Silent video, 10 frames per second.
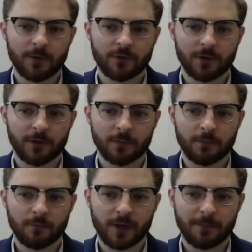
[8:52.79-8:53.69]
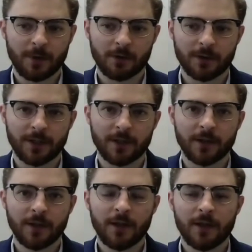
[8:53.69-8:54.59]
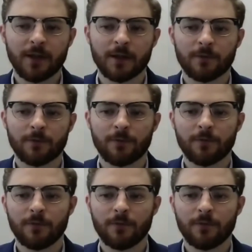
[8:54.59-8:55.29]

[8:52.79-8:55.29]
which are primarily if